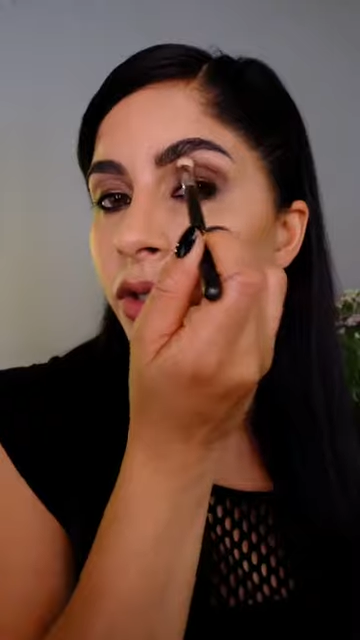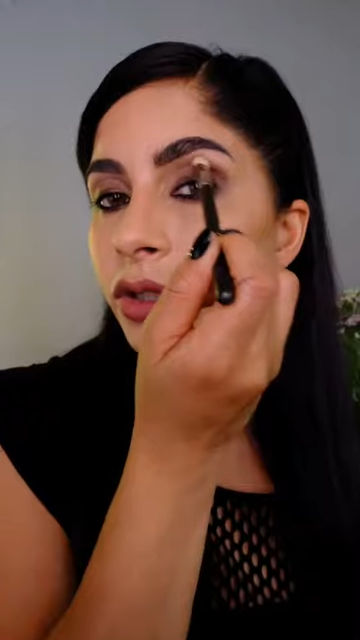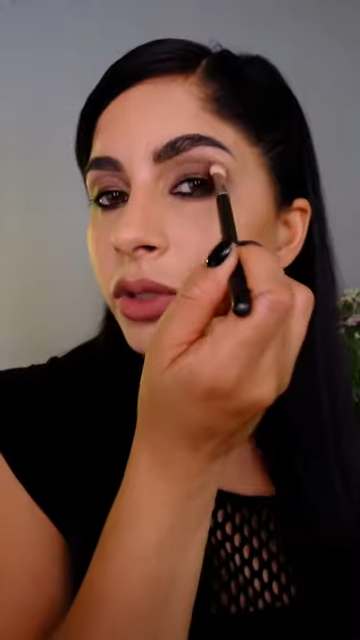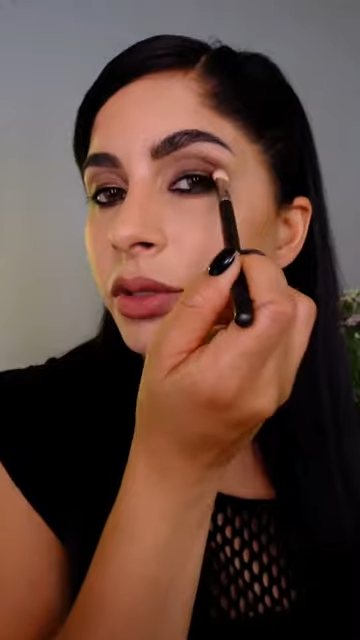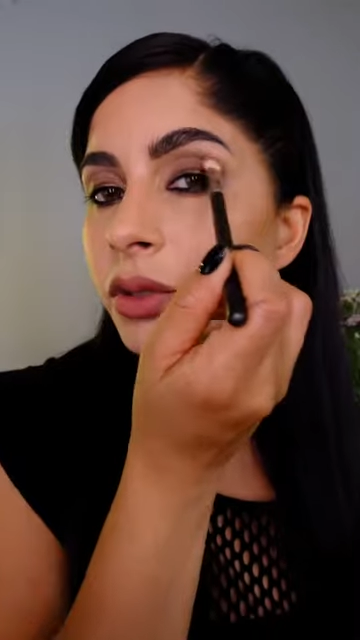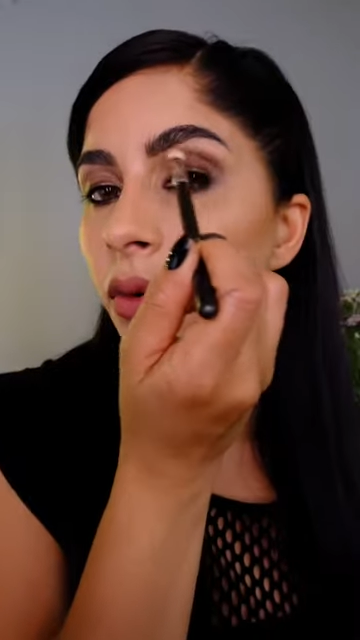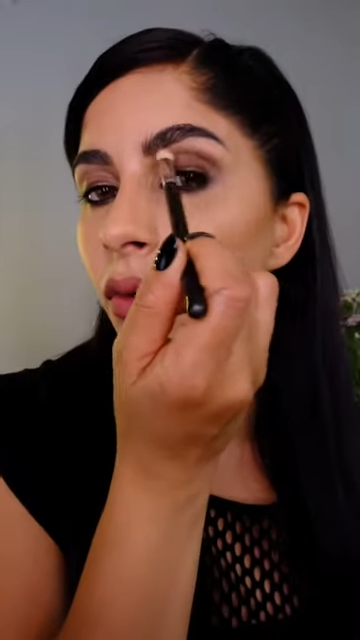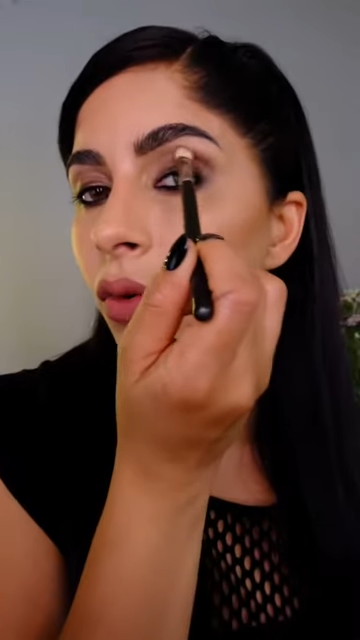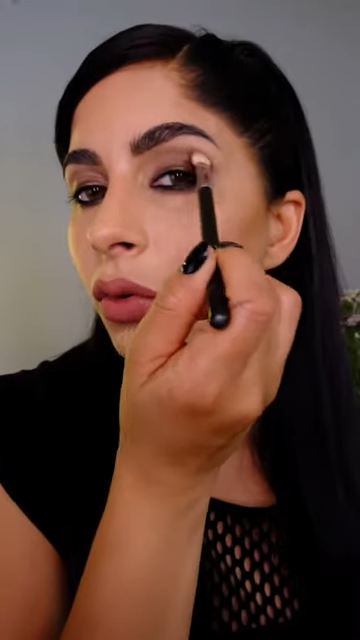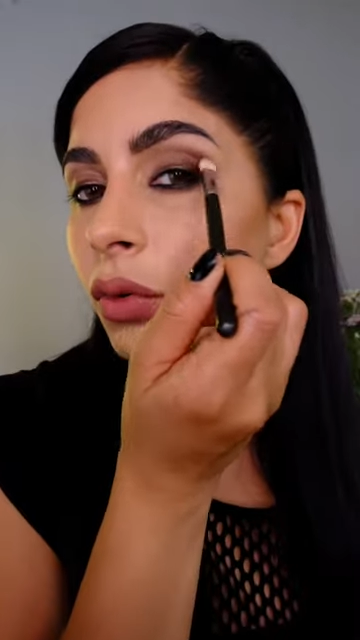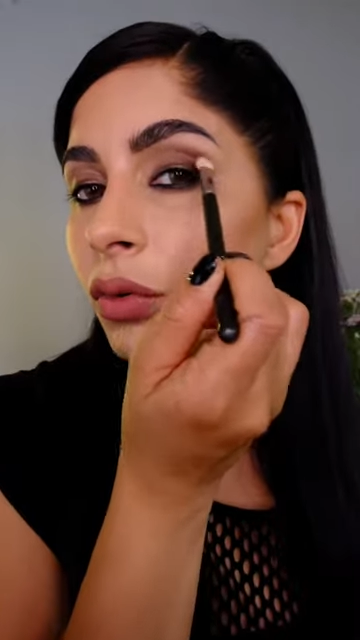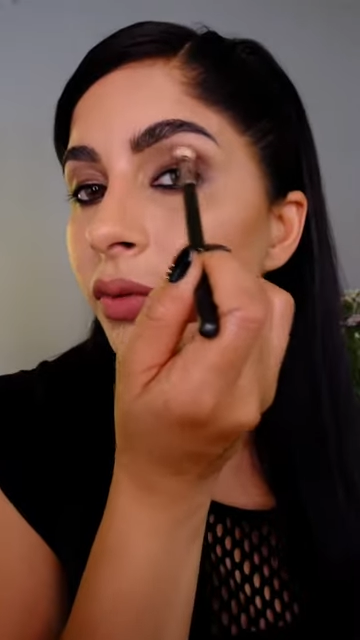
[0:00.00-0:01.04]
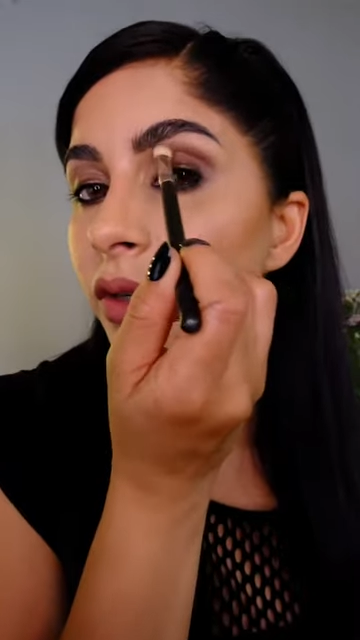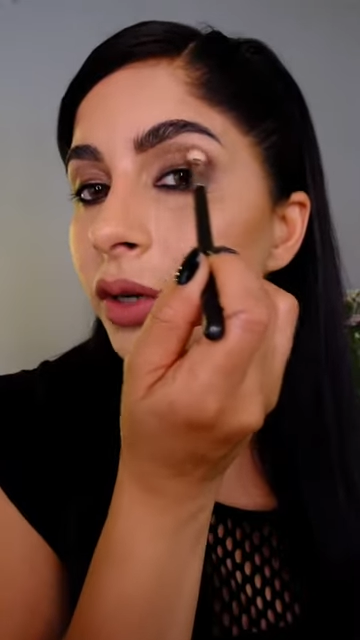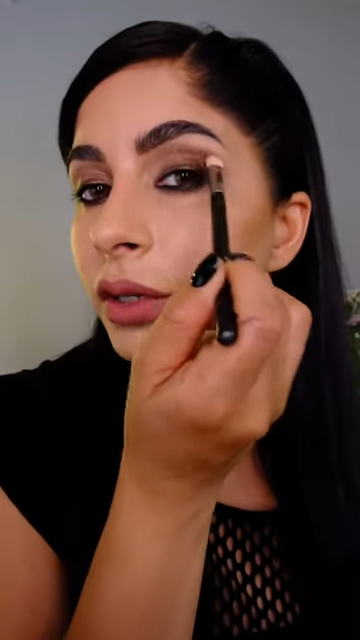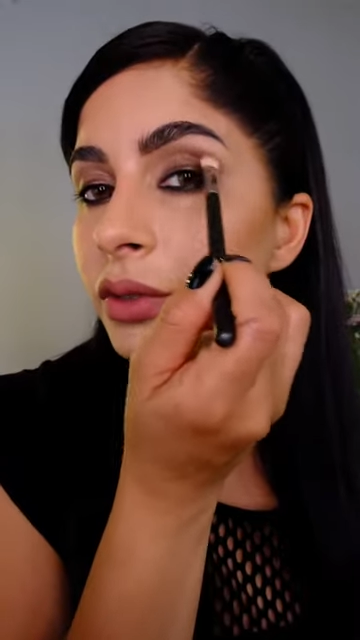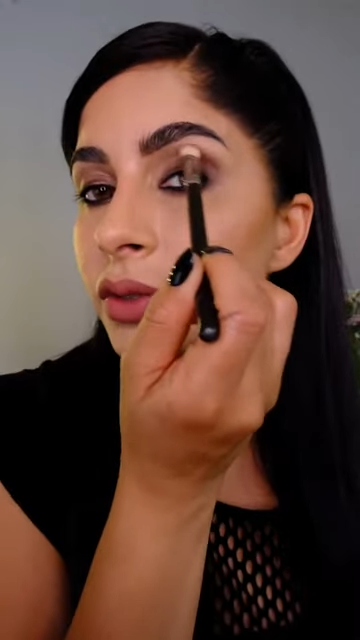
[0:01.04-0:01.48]
just go over
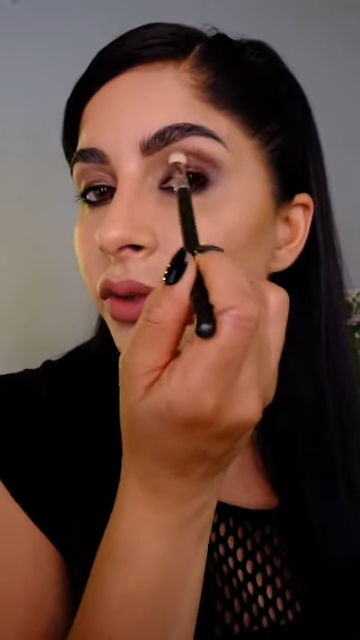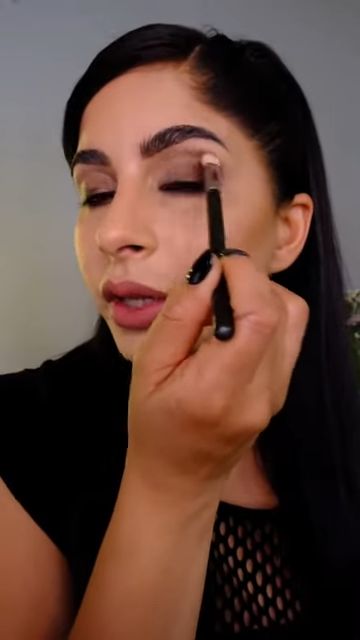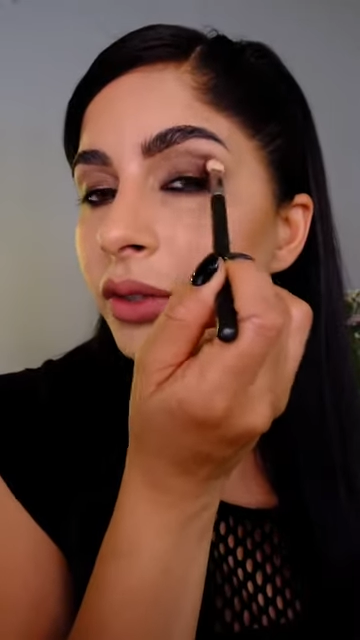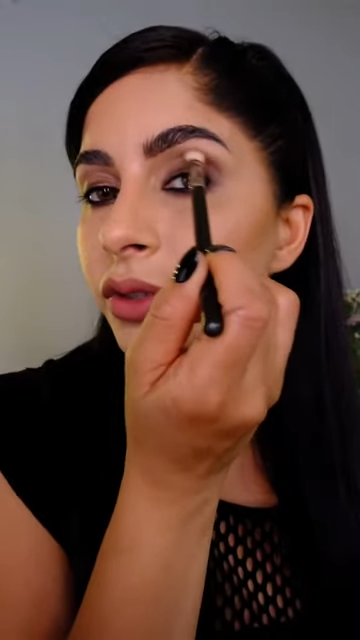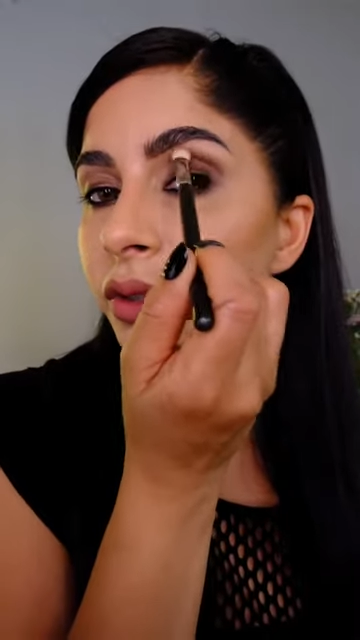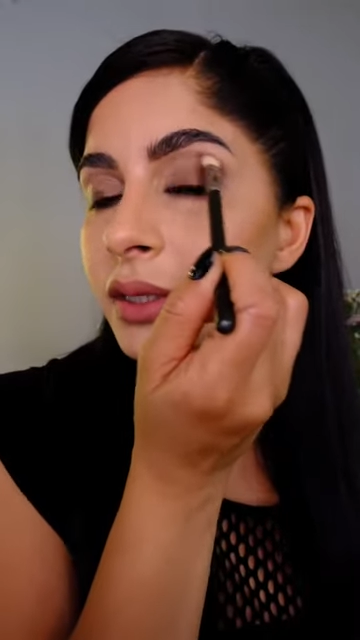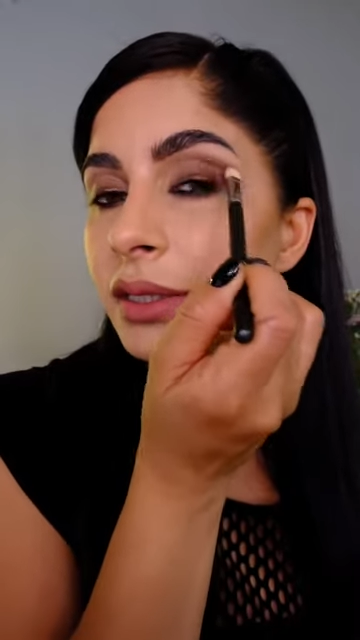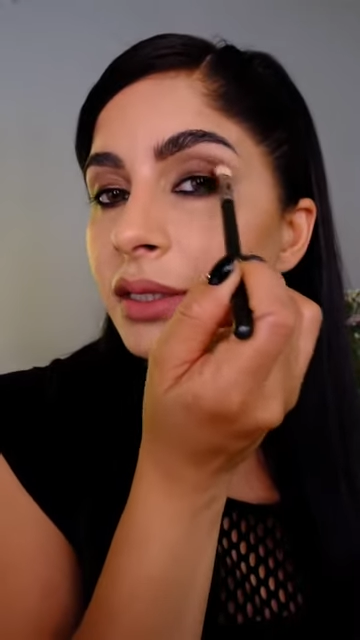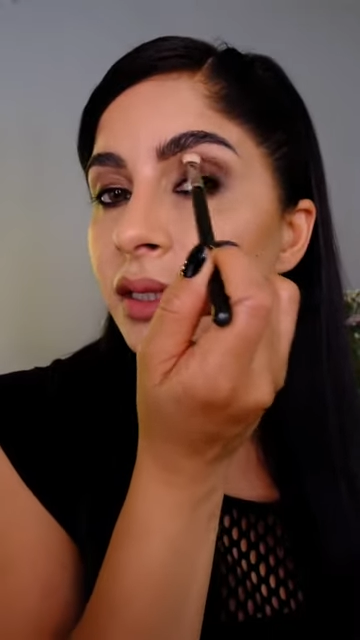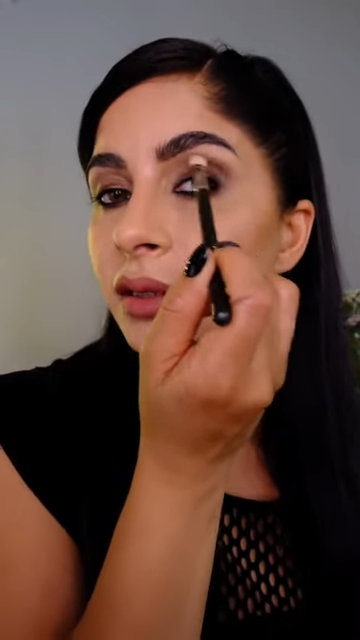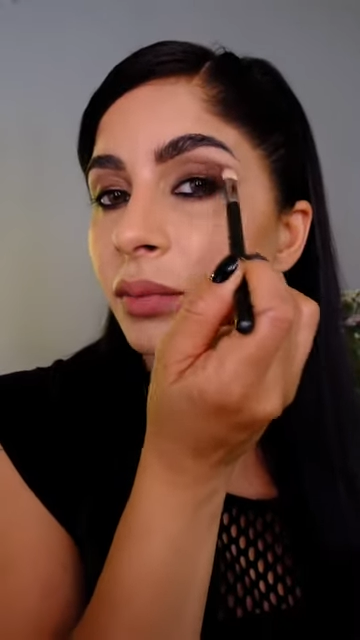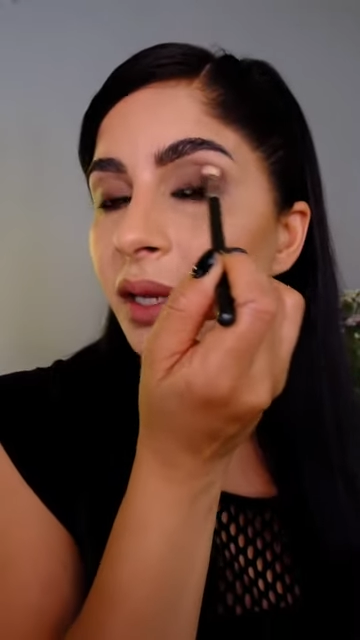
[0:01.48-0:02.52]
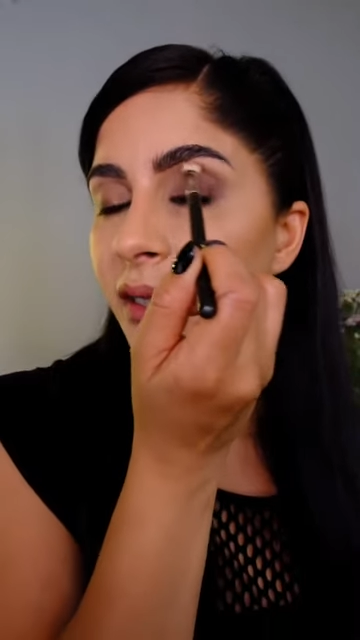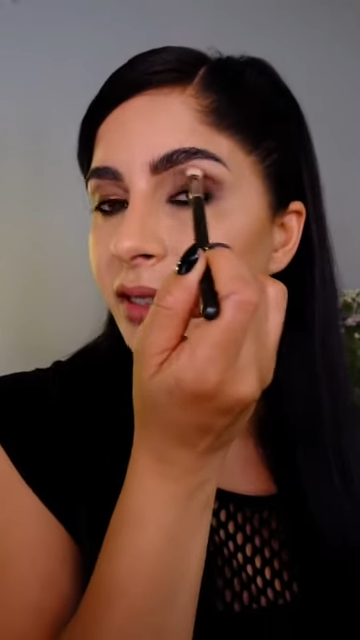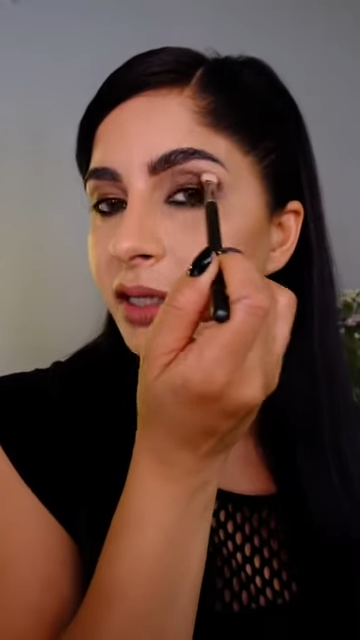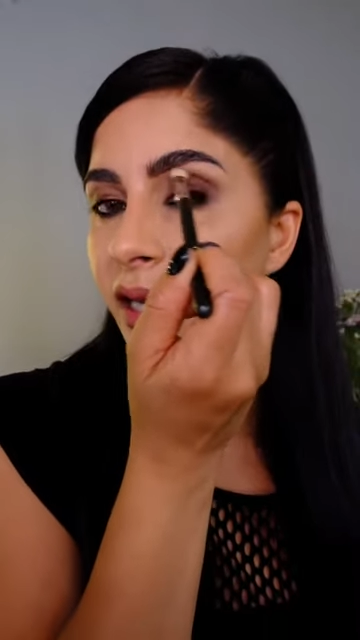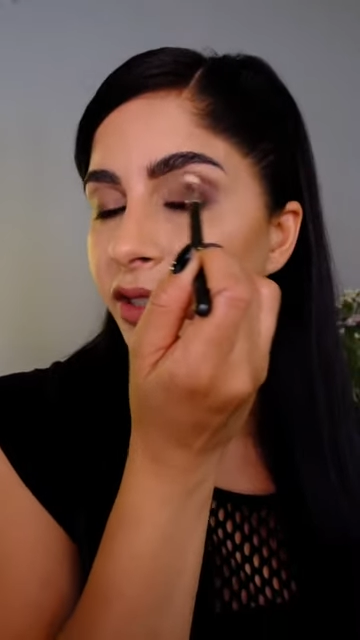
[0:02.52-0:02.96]
it so that you can see the
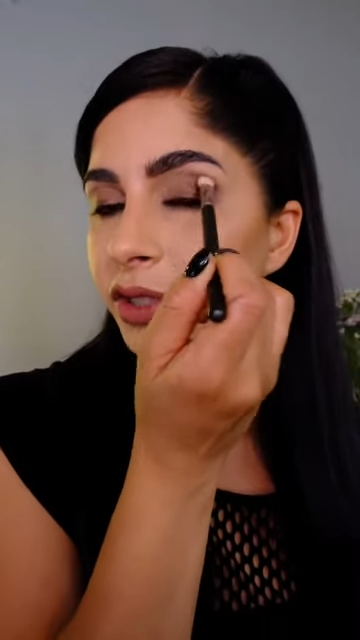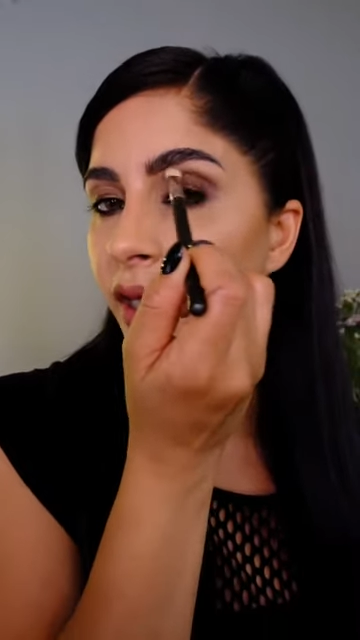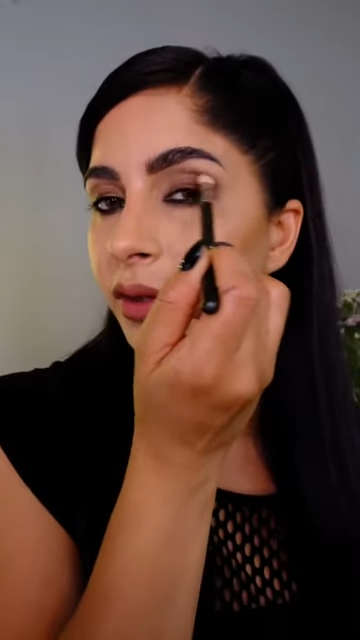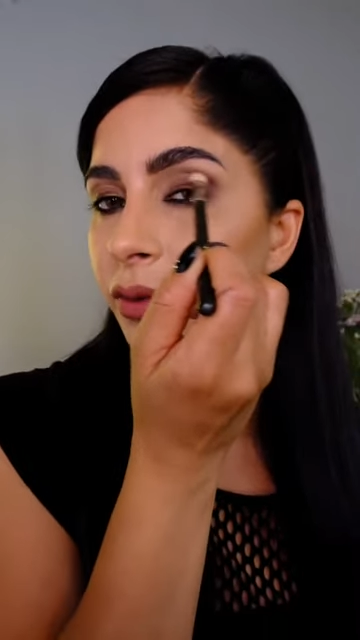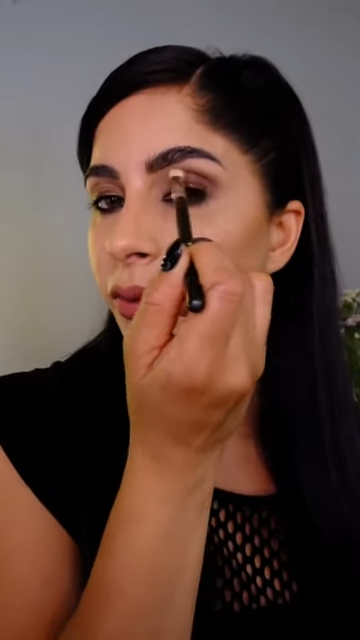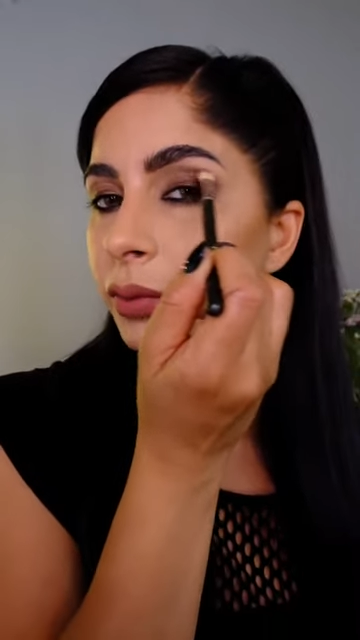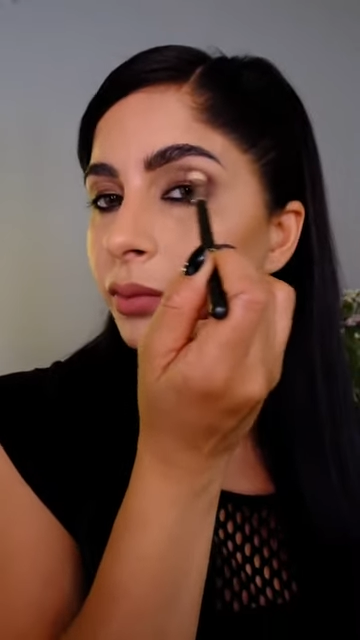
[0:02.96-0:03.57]
blended eyeshadow.